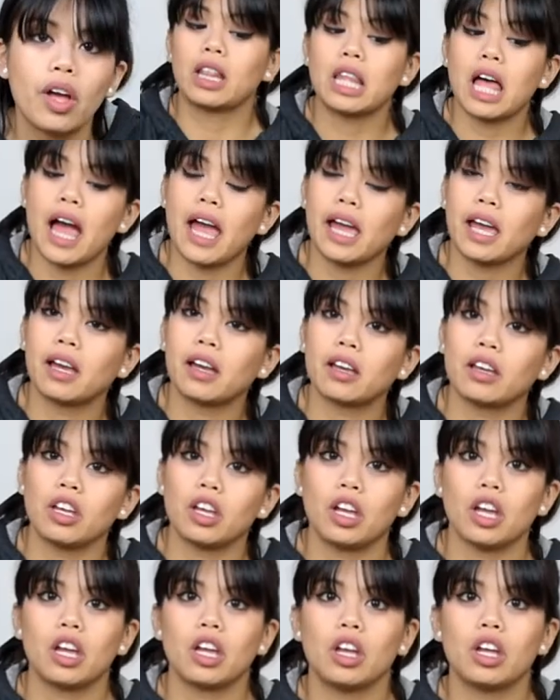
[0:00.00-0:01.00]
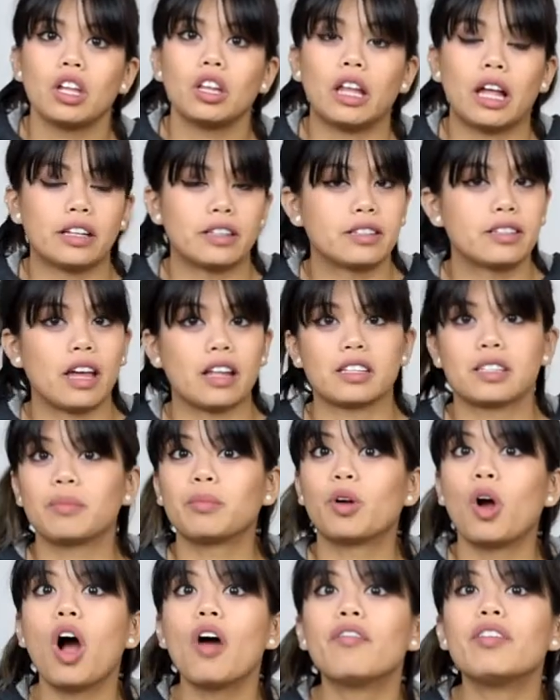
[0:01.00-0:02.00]
Like, let's get
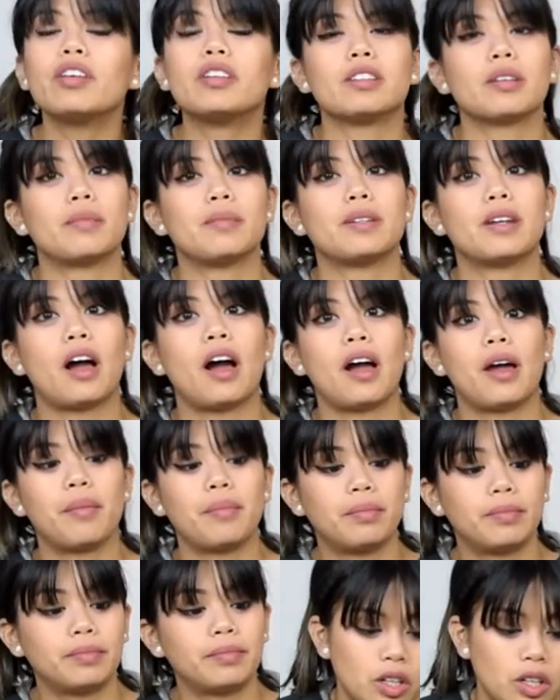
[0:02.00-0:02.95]
some coffee sometime.